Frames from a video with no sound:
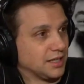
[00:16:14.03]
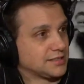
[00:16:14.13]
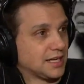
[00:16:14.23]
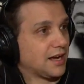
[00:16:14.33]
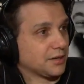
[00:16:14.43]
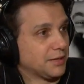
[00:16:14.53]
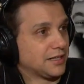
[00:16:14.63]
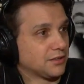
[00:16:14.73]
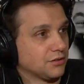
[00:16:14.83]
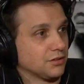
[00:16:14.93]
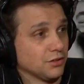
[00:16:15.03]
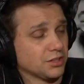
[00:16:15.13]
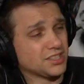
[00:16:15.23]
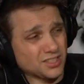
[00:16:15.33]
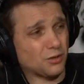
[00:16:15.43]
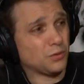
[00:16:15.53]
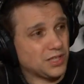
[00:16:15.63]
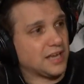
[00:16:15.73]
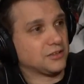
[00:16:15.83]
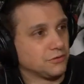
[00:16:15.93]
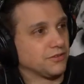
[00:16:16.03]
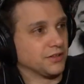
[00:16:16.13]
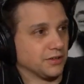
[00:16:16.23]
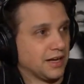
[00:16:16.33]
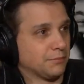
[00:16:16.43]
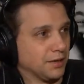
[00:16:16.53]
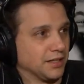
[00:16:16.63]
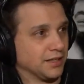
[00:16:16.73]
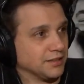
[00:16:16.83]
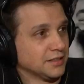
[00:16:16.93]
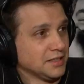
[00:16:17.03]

I said, "How come I didn't go to New York?" He said, "Oh, we had you figured out by then."